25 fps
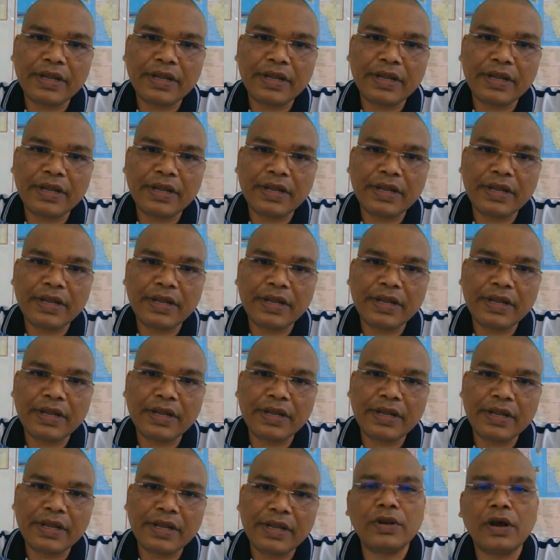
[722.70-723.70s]

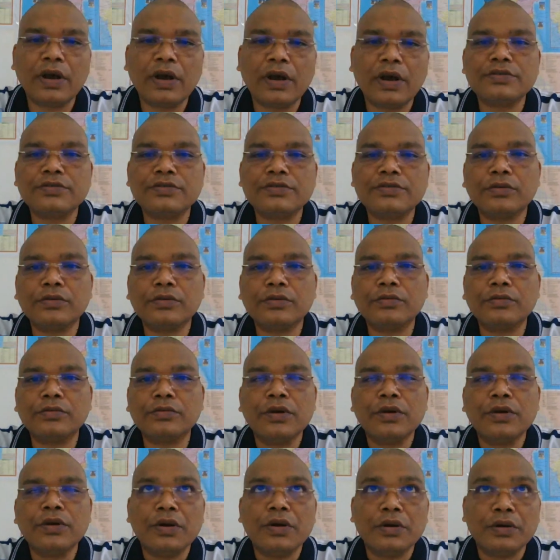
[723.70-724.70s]
circumstances will also
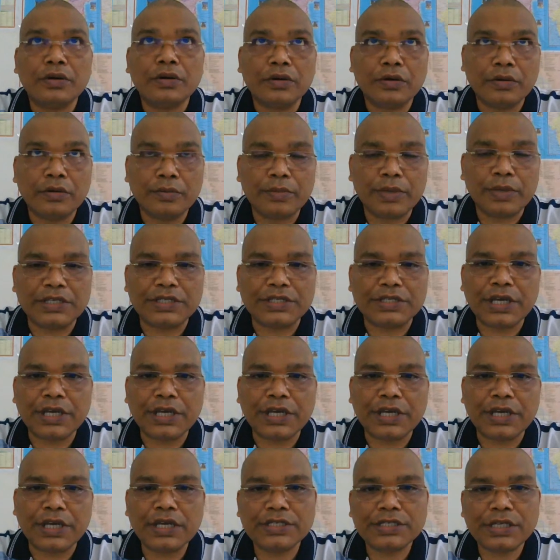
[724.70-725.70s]
be
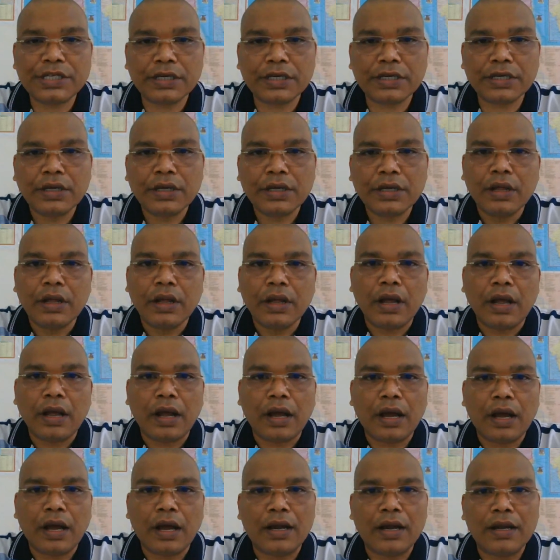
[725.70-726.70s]
changed,
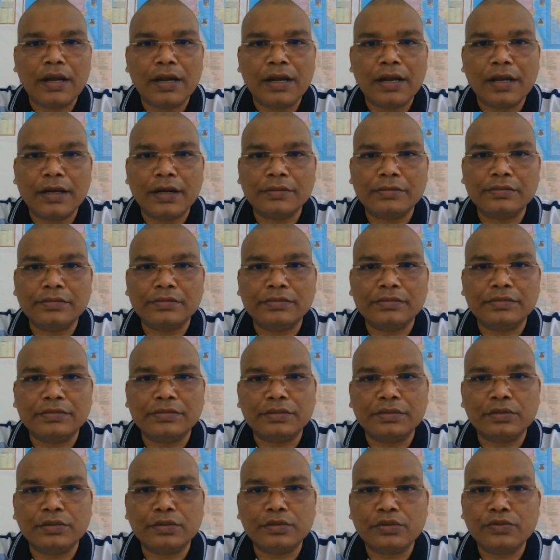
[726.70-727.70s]

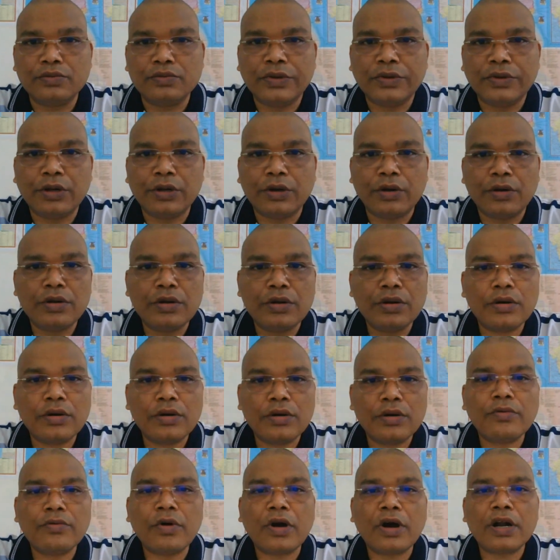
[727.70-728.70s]
and we don't
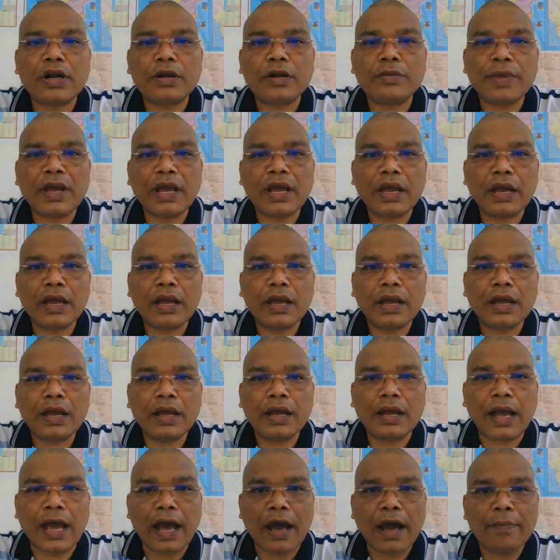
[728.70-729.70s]
know what
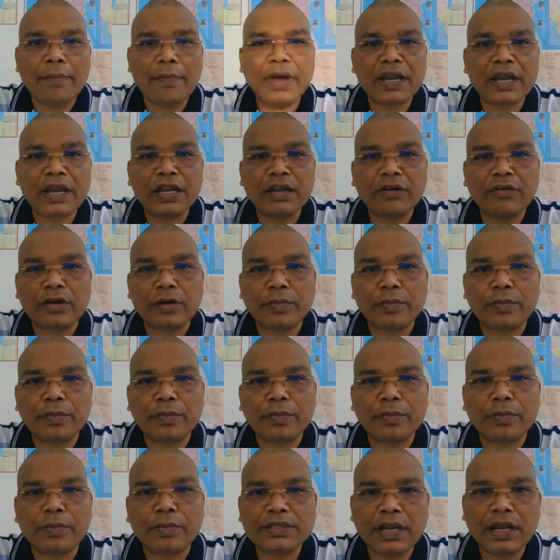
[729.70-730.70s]
may happen in
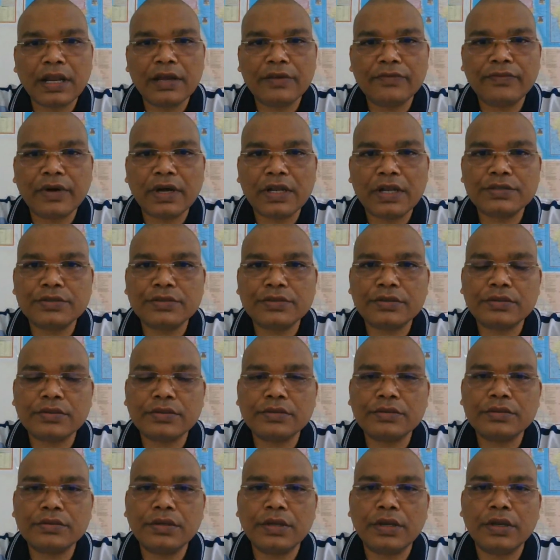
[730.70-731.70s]
our personal life
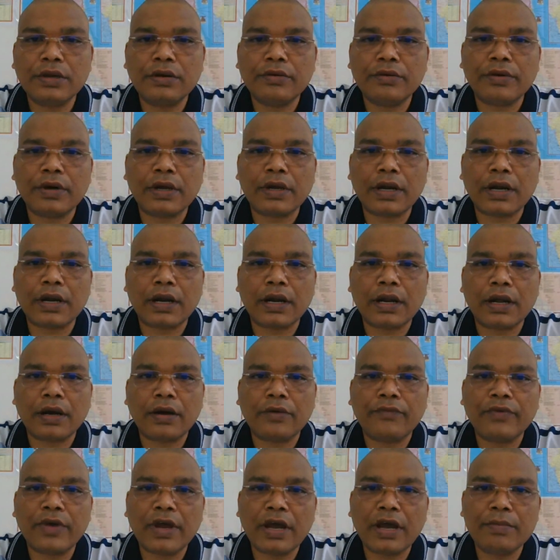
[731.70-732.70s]
also, in
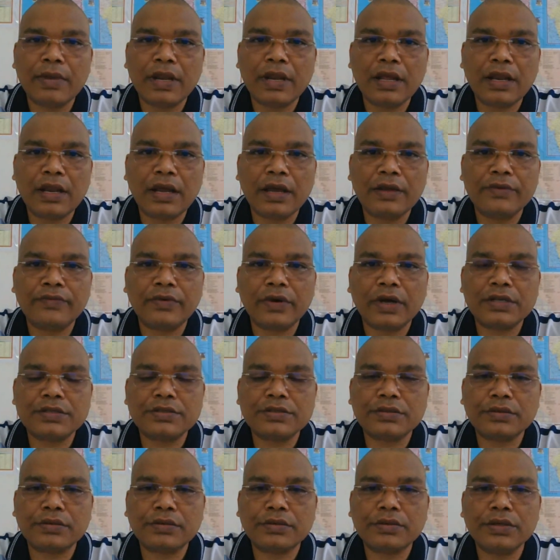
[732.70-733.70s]
your family life
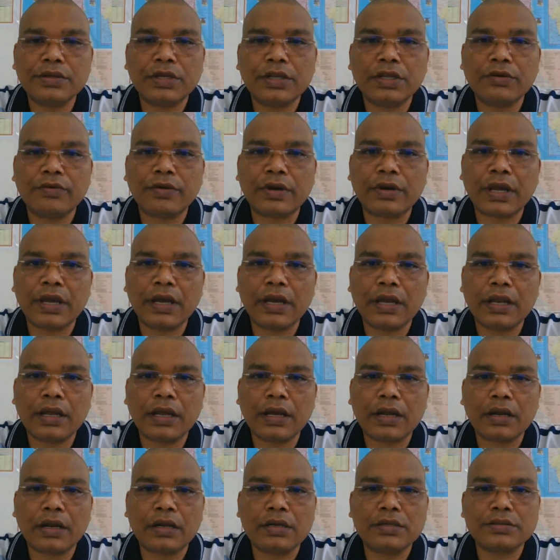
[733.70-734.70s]
also, in your
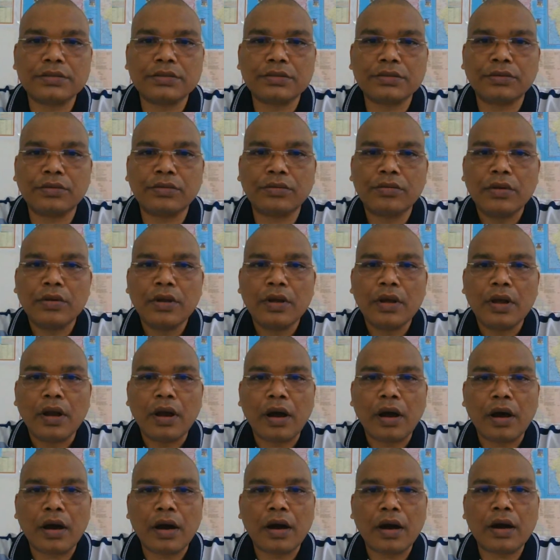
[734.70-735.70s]
career also,
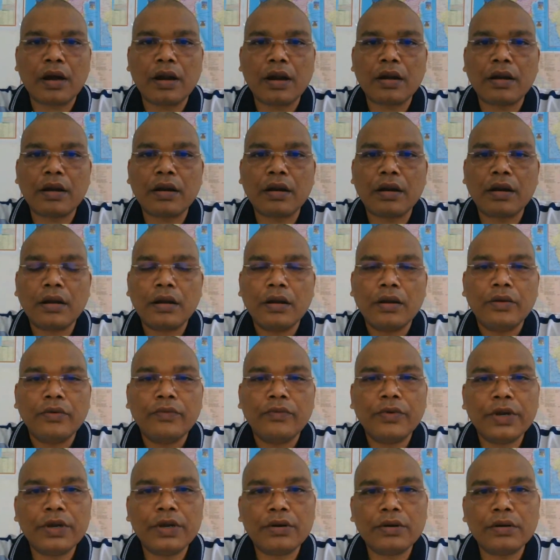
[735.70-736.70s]
or
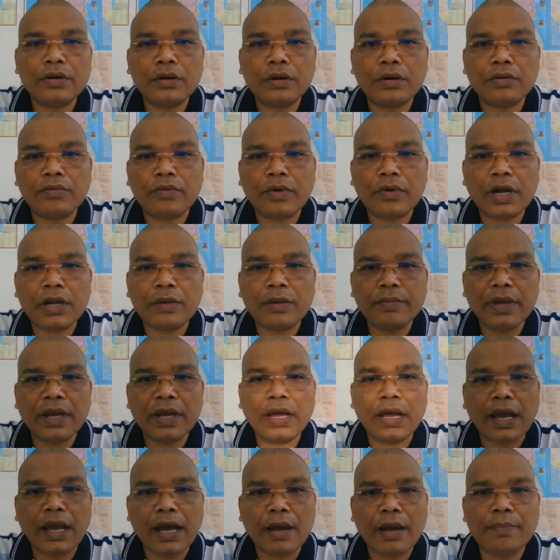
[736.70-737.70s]
we don't know what
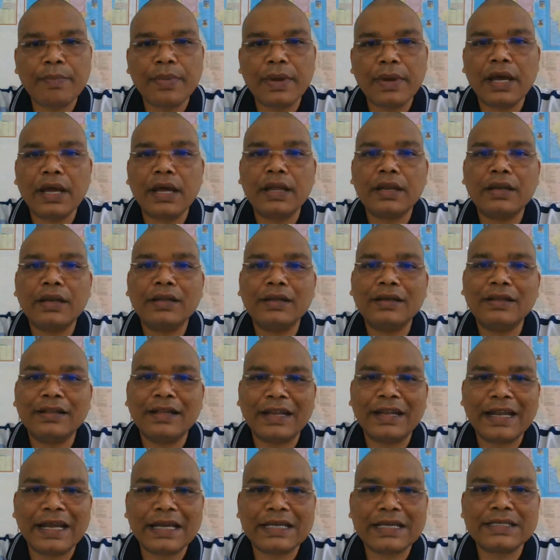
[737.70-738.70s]
may happen in
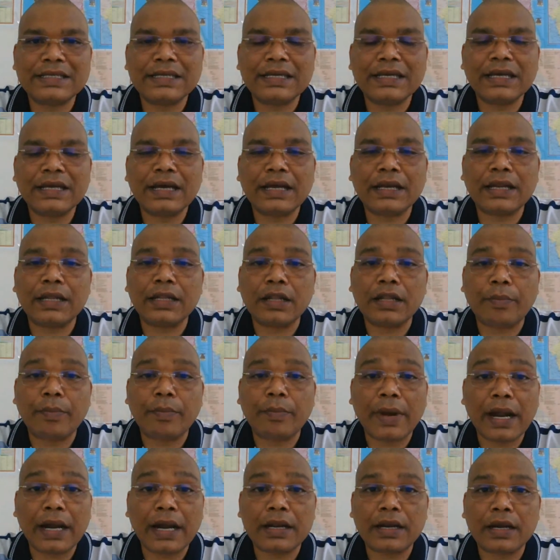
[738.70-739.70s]
the next year in the
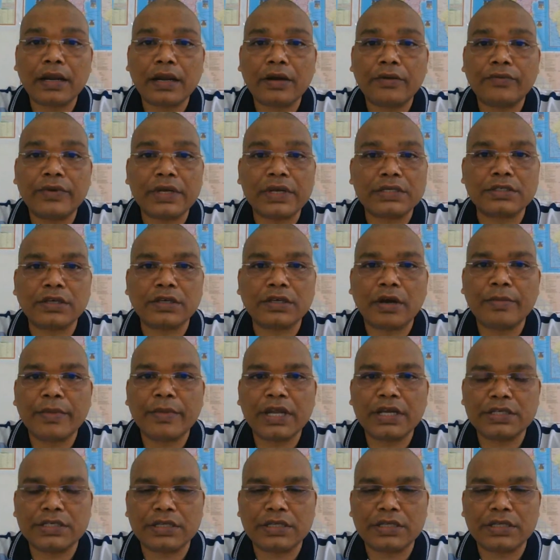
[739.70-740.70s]
pattern of
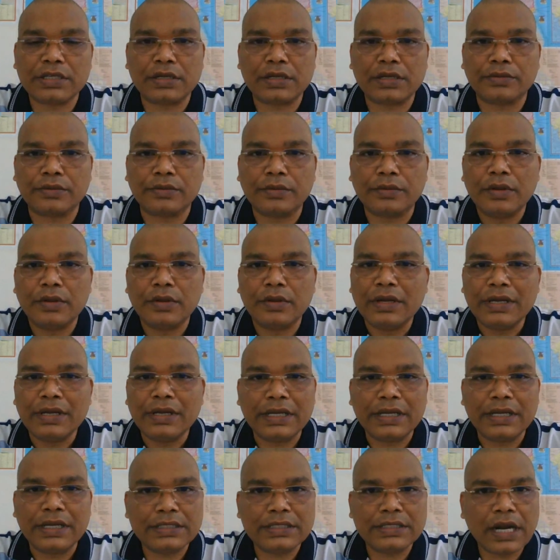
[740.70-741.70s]
examination also.
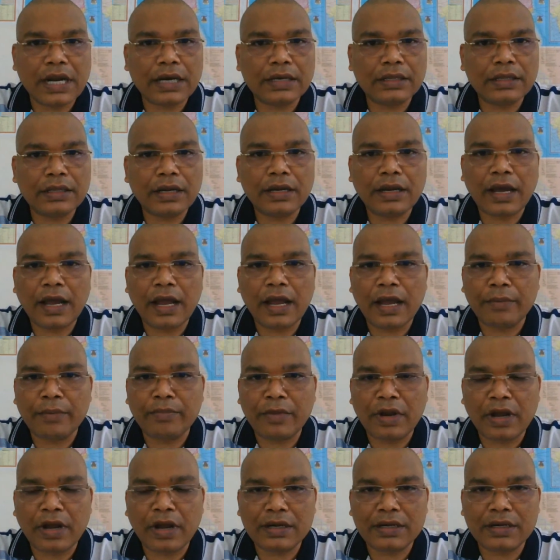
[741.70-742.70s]
It is not that I
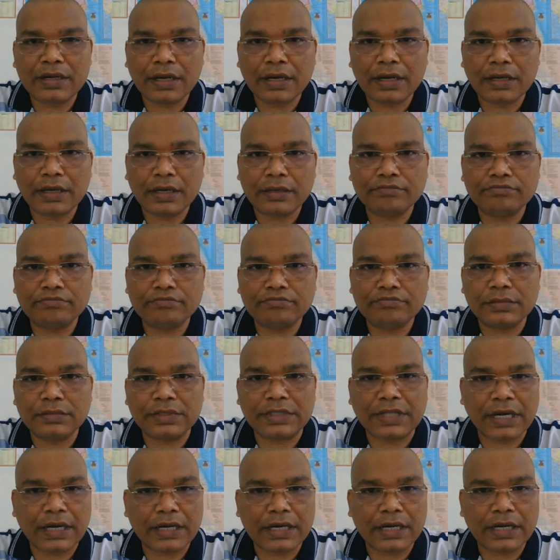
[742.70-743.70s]
am
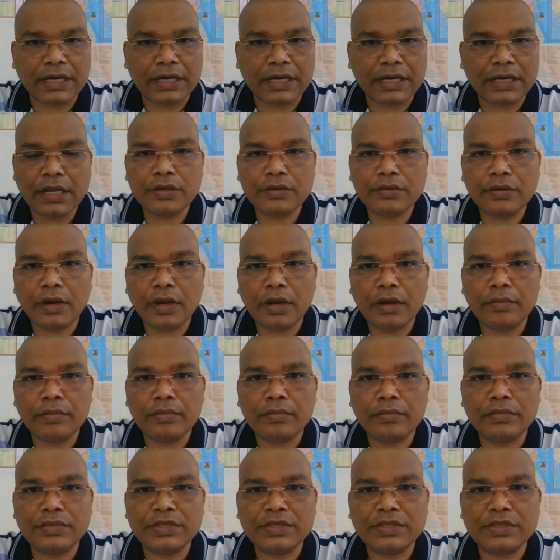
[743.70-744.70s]
not threatening you, I
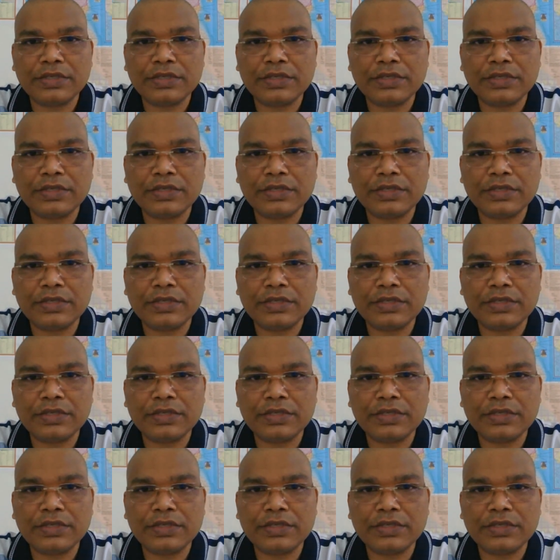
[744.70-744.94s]
am,